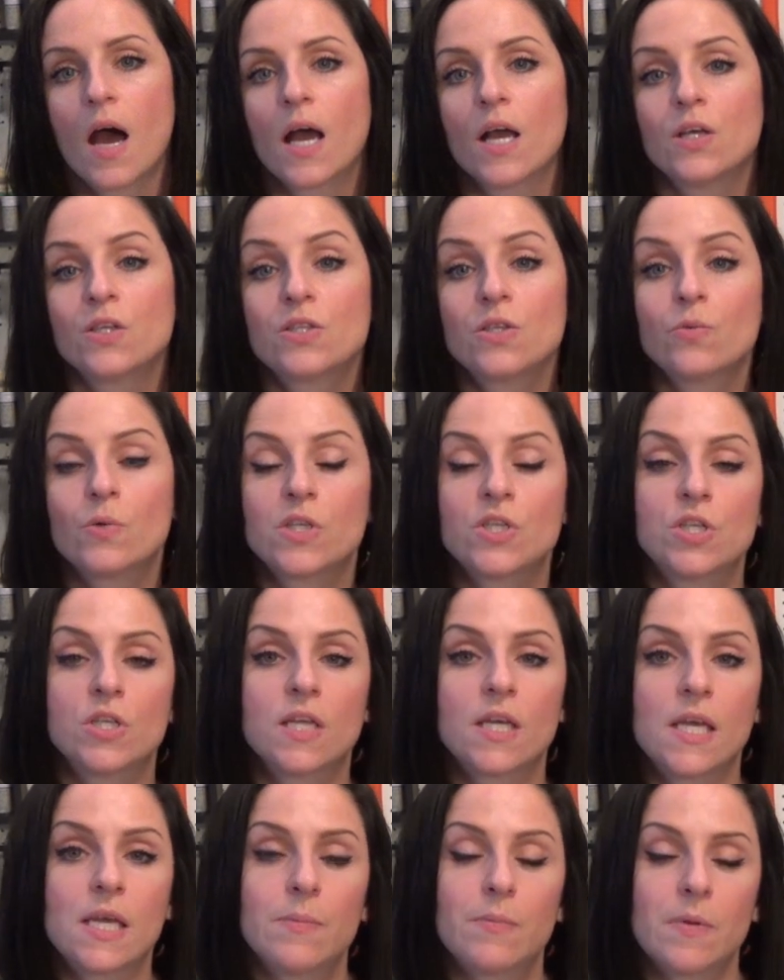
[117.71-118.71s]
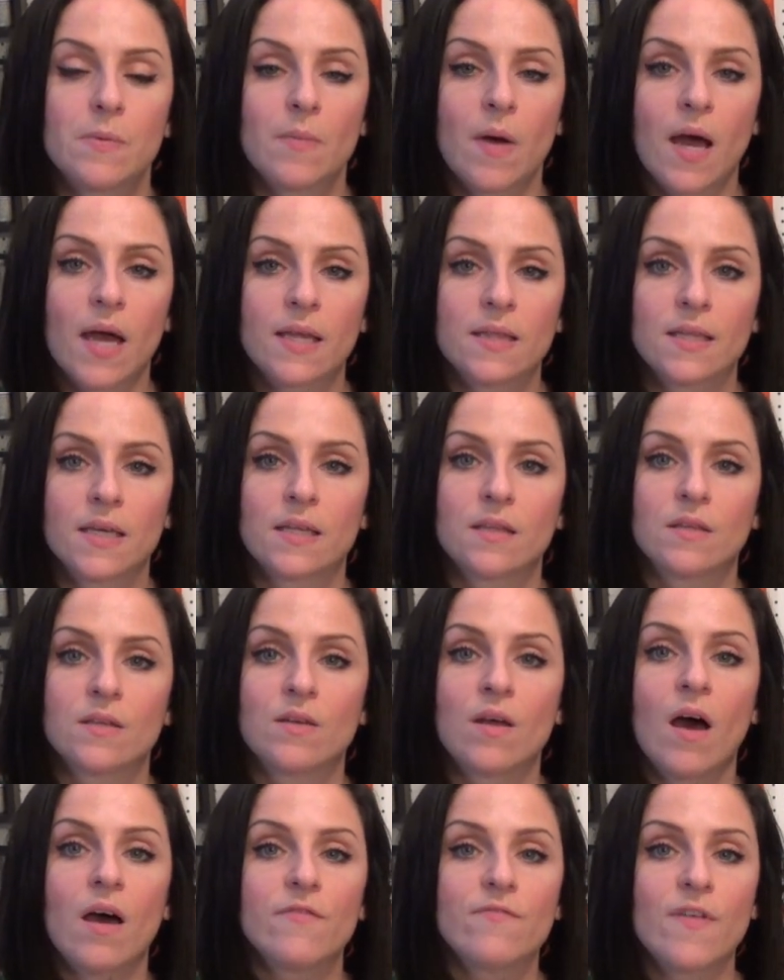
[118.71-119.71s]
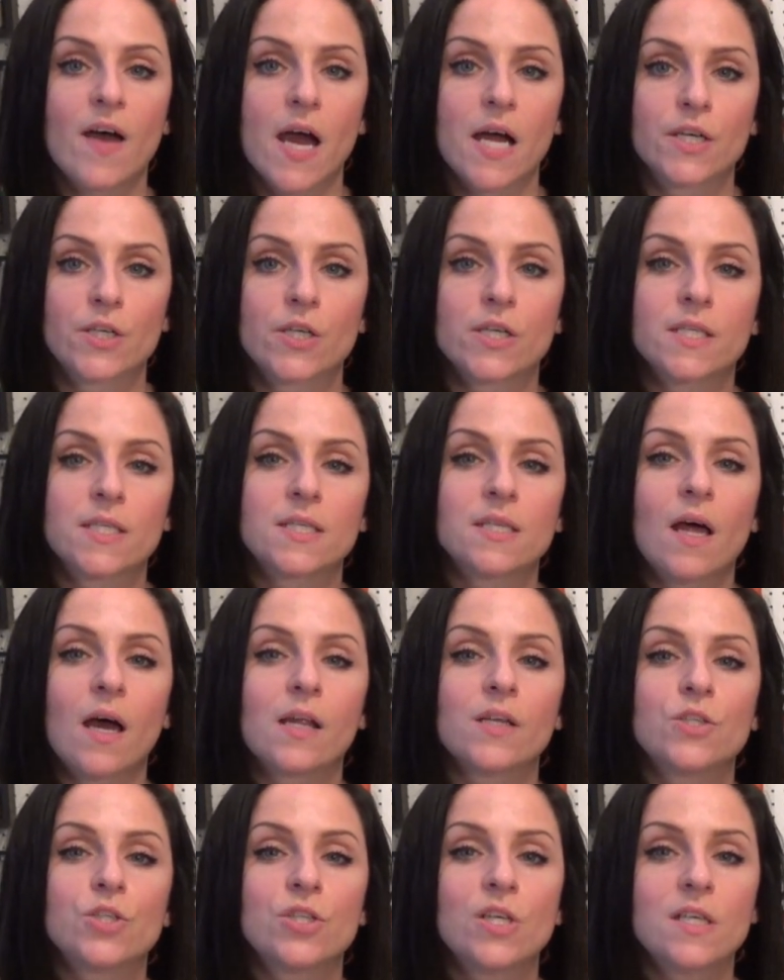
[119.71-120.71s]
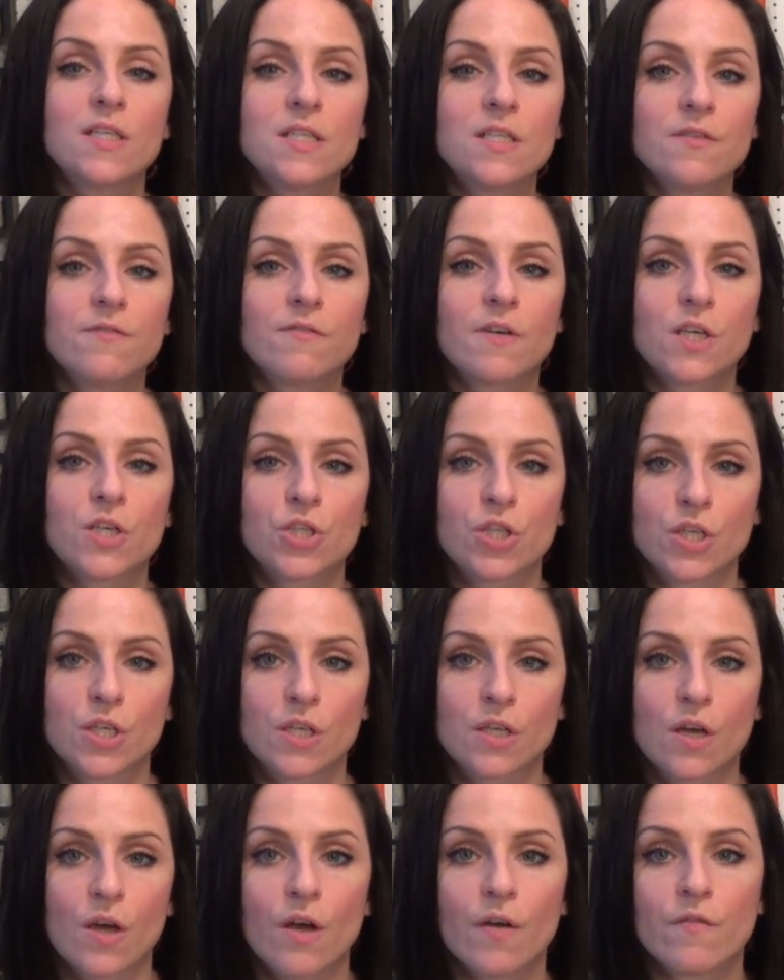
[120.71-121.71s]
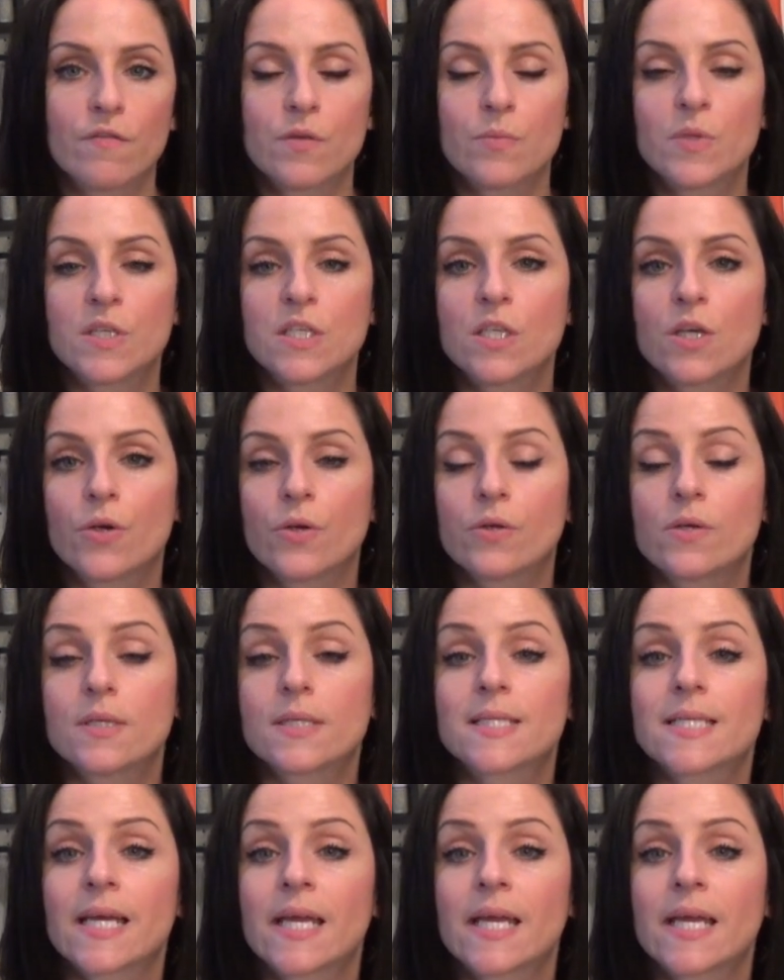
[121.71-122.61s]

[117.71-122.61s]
I also want you to keep in mind that the knot factor is not just a function of the material's